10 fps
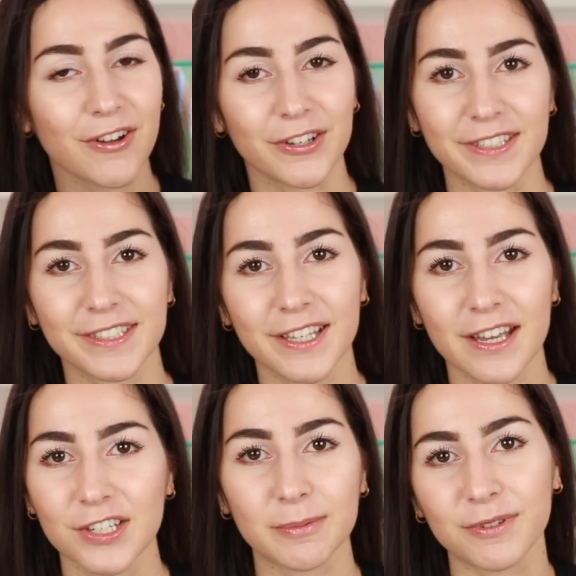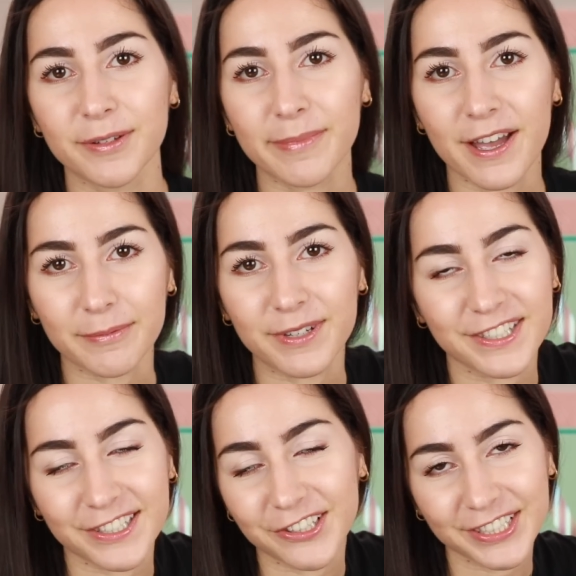Honestly, I just put it in the back
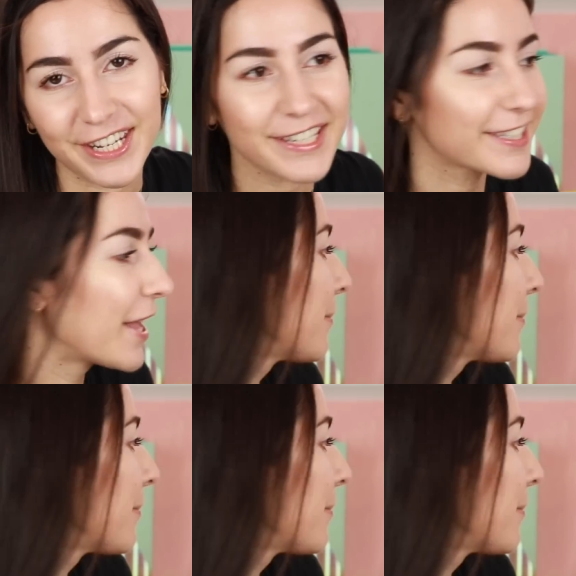because it looked nice.